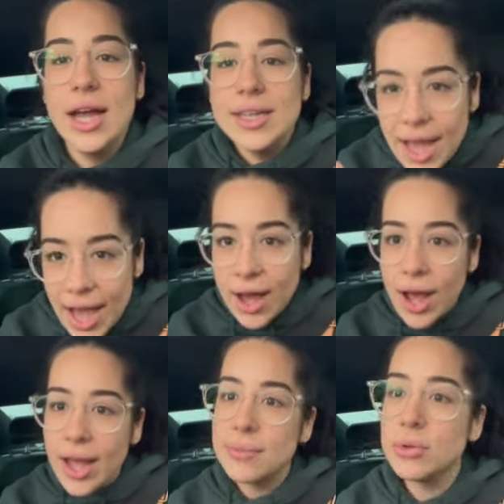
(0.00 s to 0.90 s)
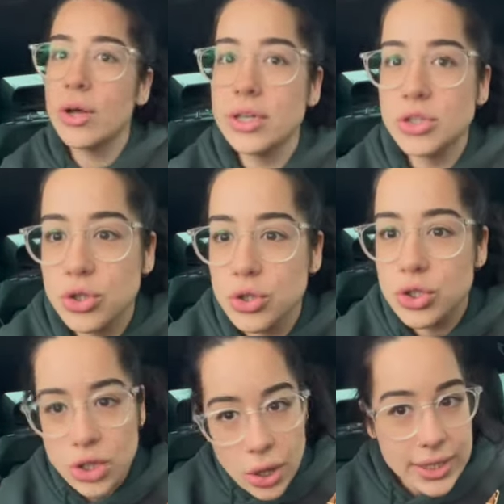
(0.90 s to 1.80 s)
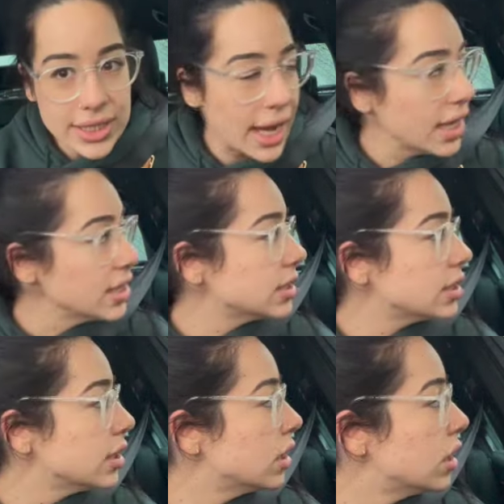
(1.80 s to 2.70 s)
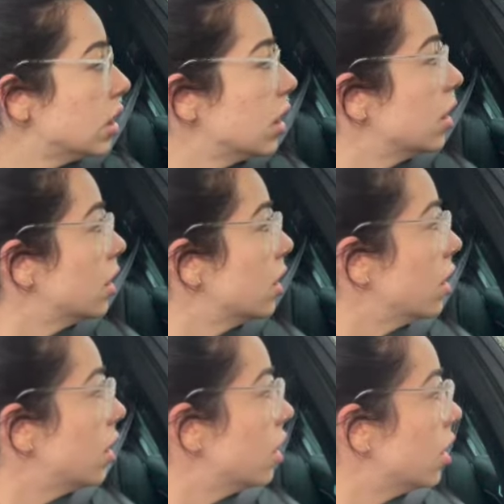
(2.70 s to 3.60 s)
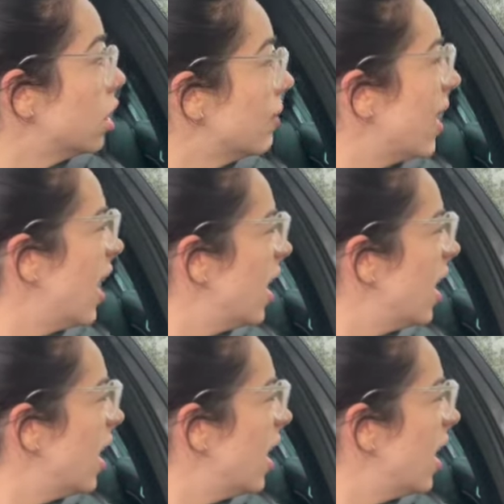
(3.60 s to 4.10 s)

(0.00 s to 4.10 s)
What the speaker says: Now I am going to Zoe's house. What?